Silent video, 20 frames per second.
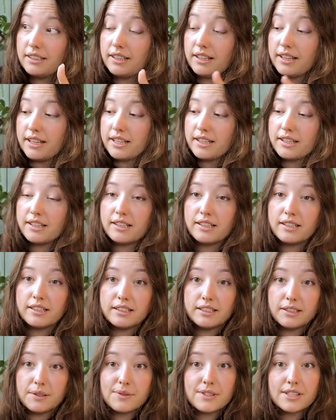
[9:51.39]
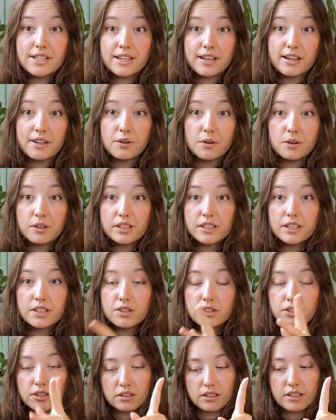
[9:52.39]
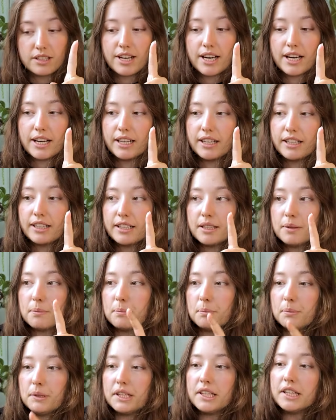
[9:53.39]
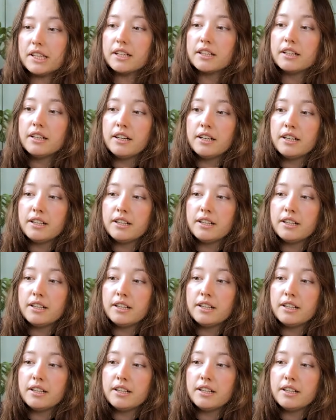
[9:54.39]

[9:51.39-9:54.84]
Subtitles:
let the leaves that are on it not die, and B,